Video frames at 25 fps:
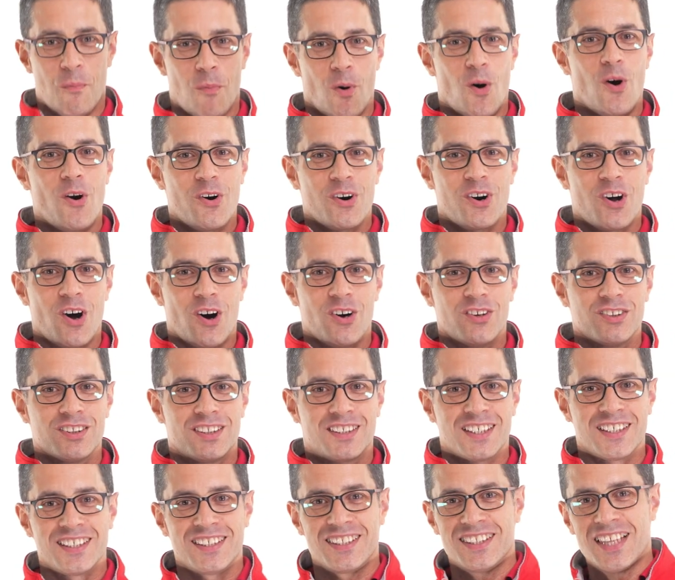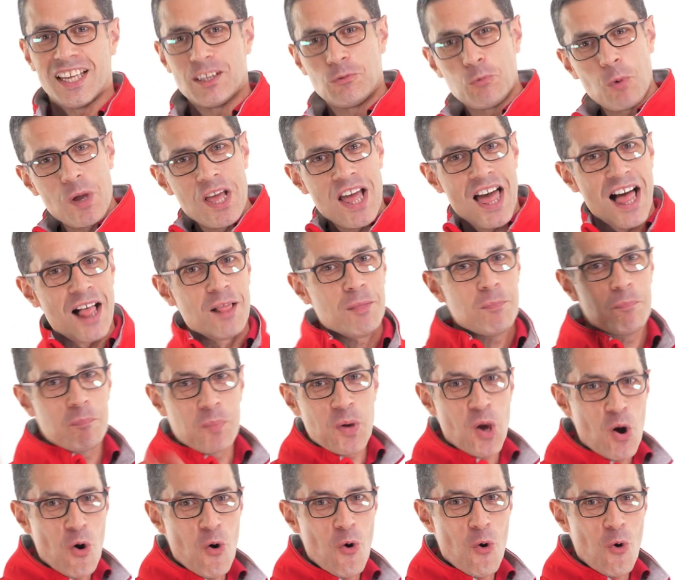more content that will help
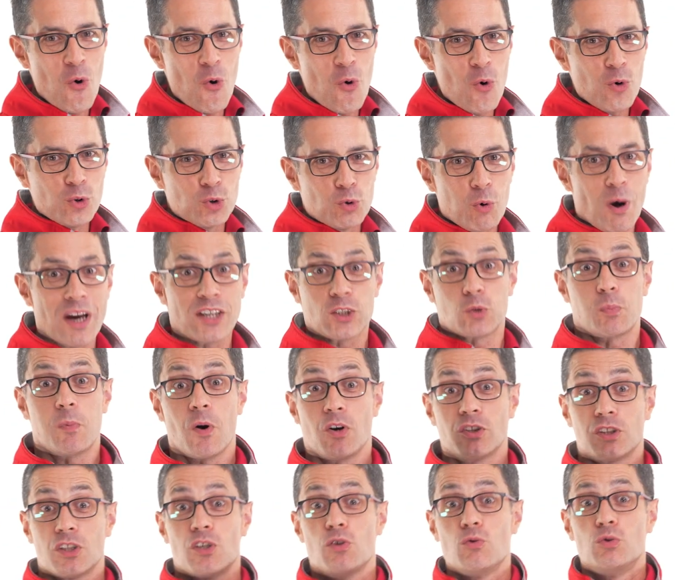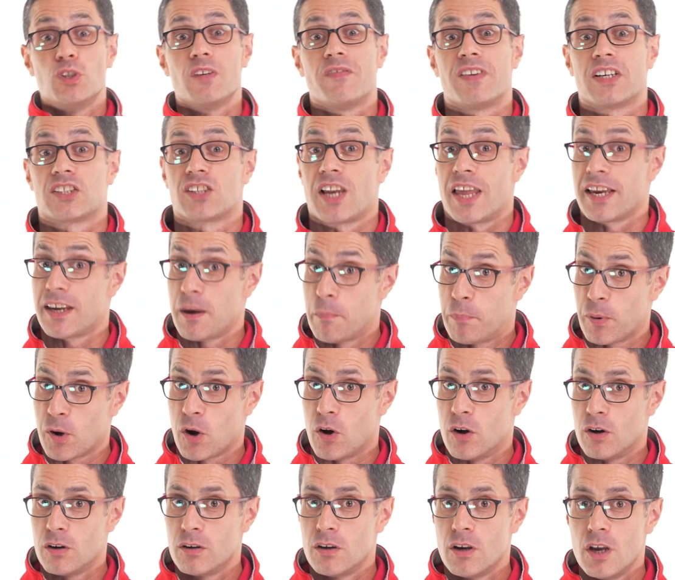you to explore the universe like a
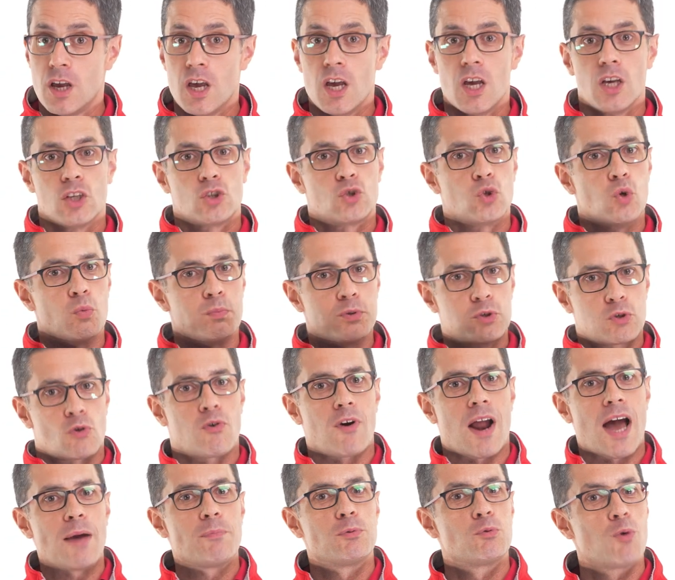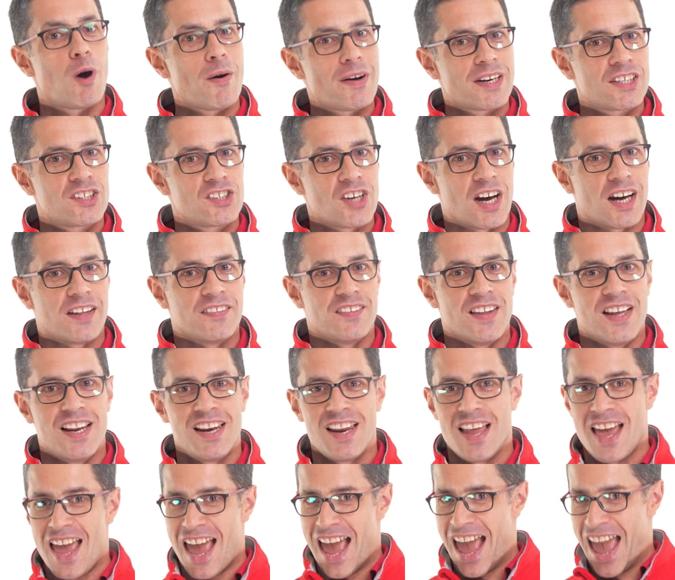pro, subscribe to our
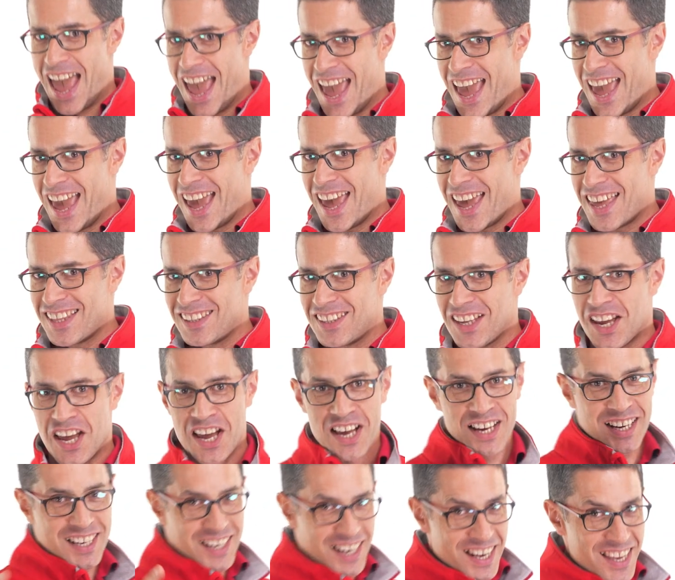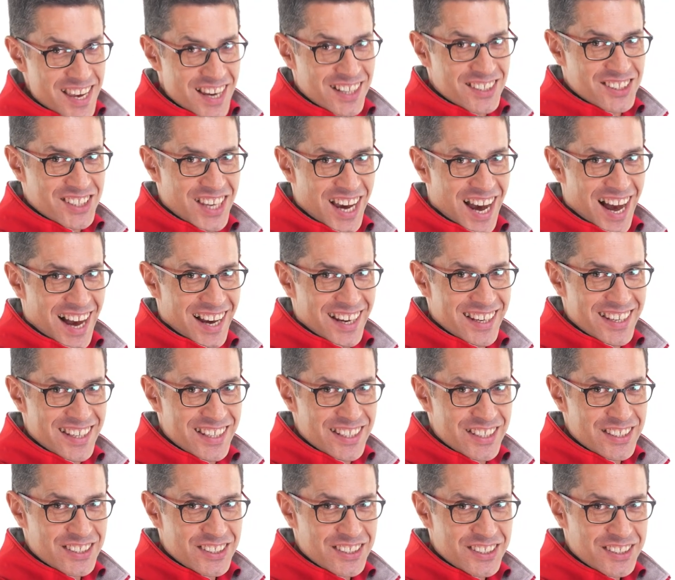channel and clear
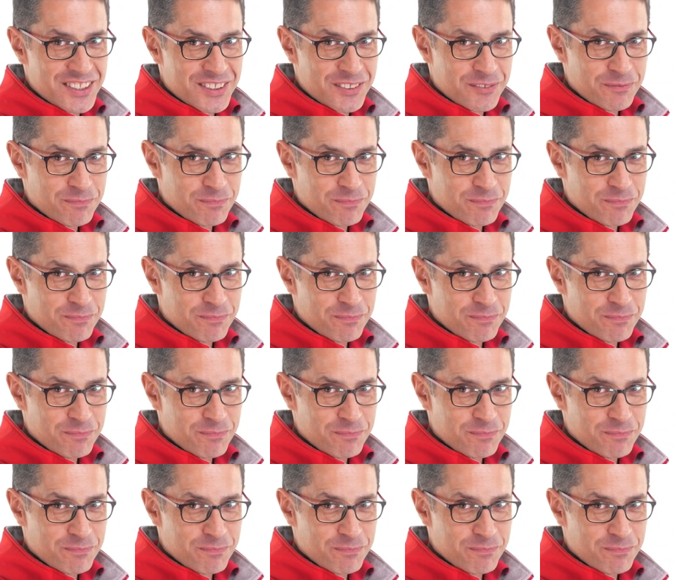skies!